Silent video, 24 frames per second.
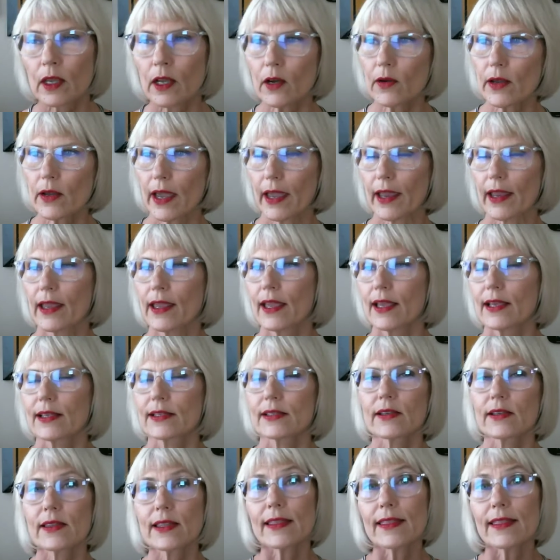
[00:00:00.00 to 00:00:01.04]
Okay,
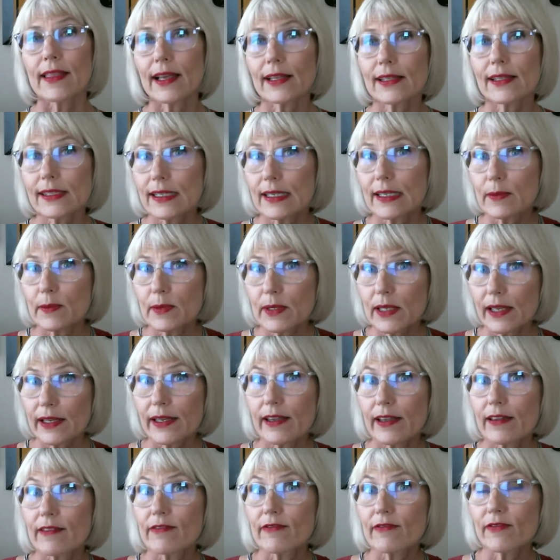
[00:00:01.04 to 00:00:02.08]
so then that seems like
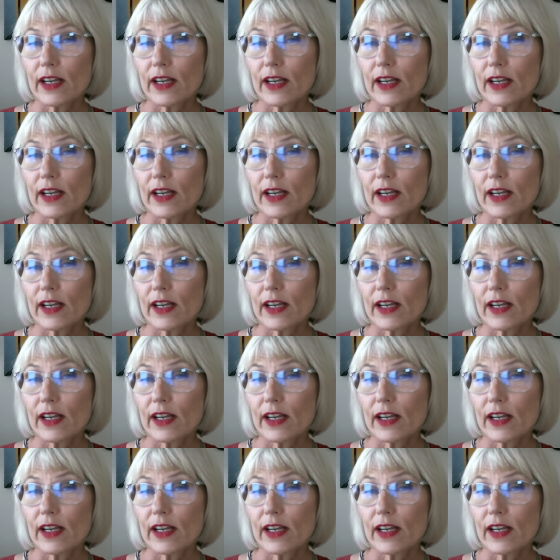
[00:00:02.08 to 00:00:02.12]
a